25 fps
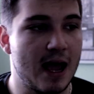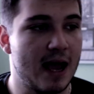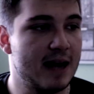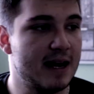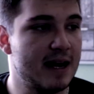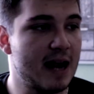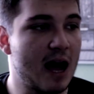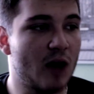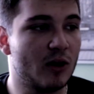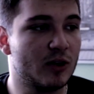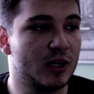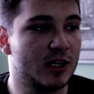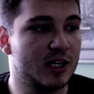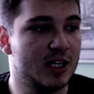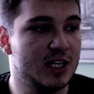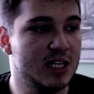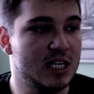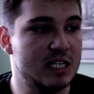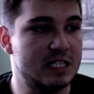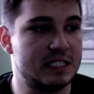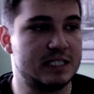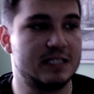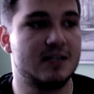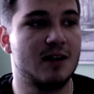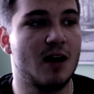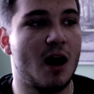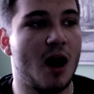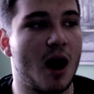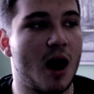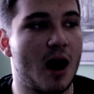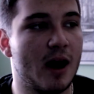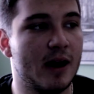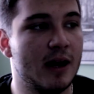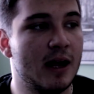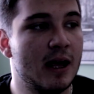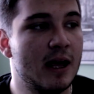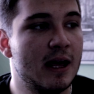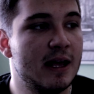And now that he is
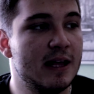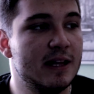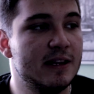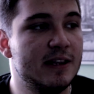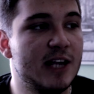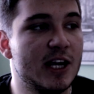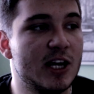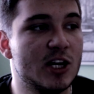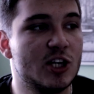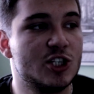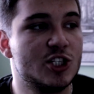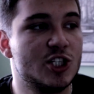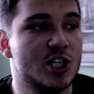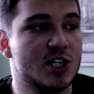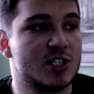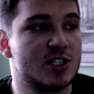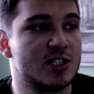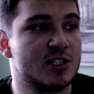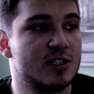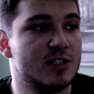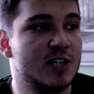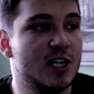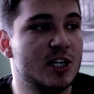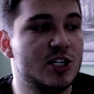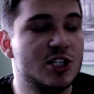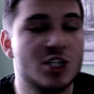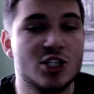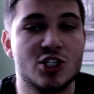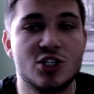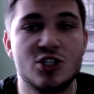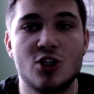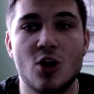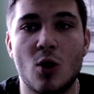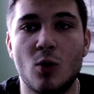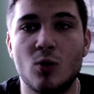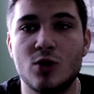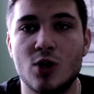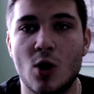gone, they
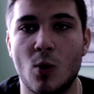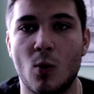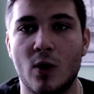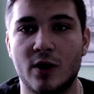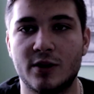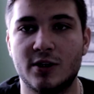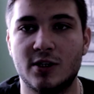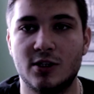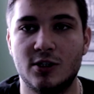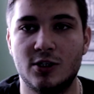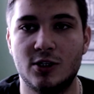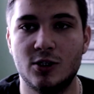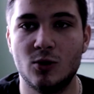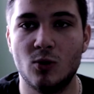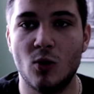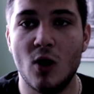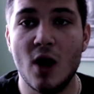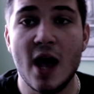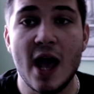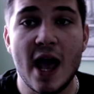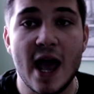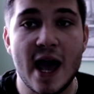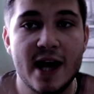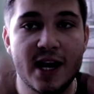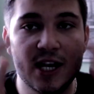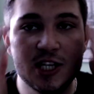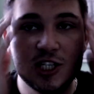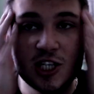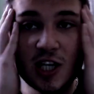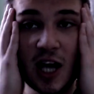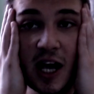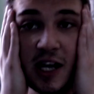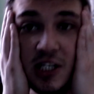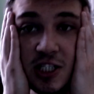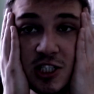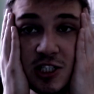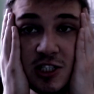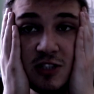just don't know what to do. And I
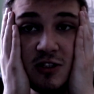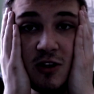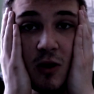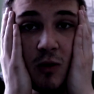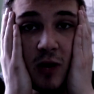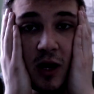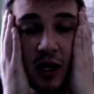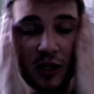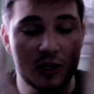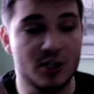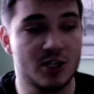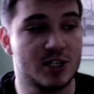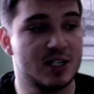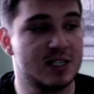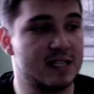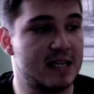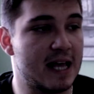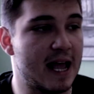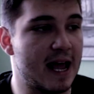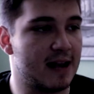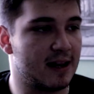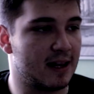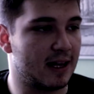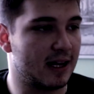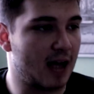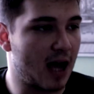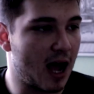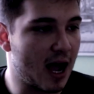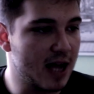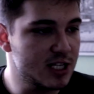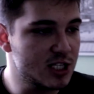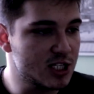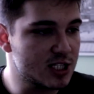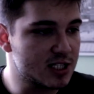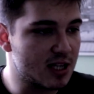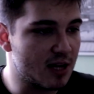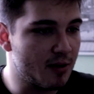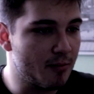just don't understand. Like, I
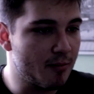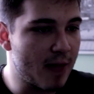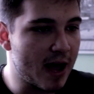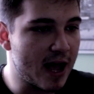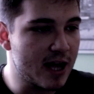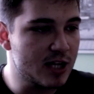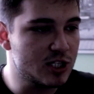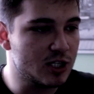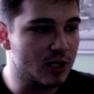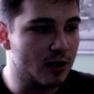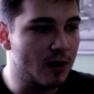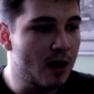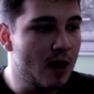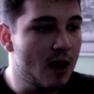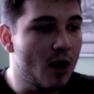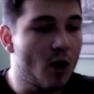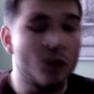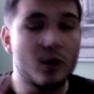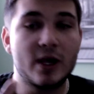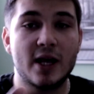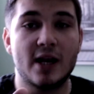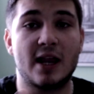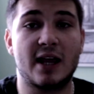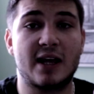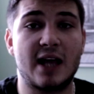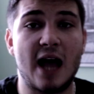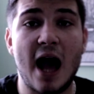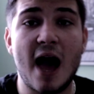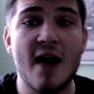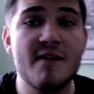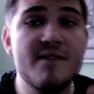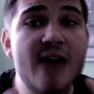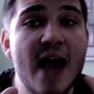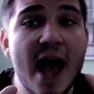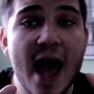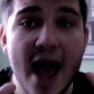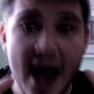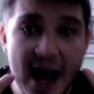just imagine, okay, like,
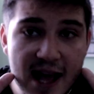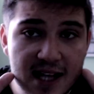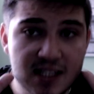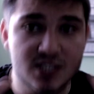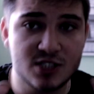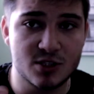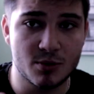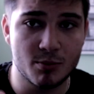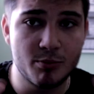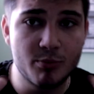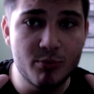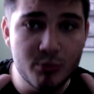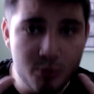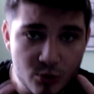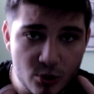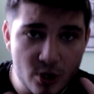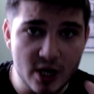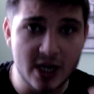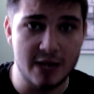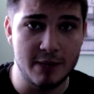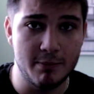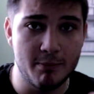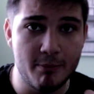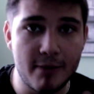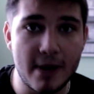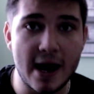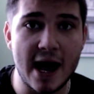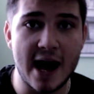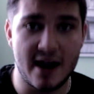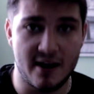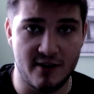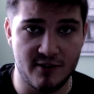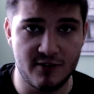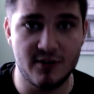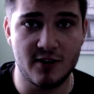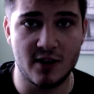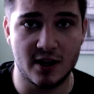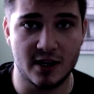I've had some pretty
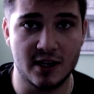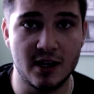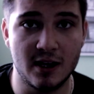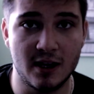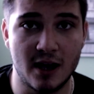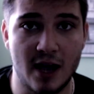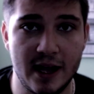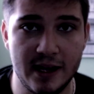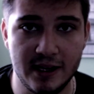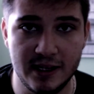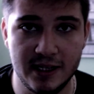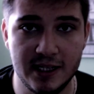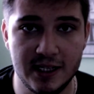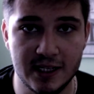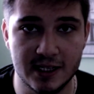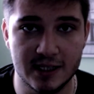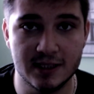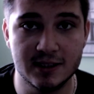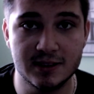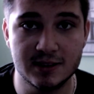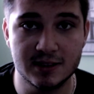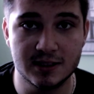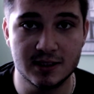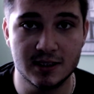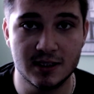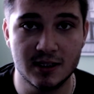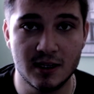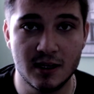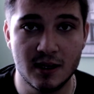bad fucking ideas,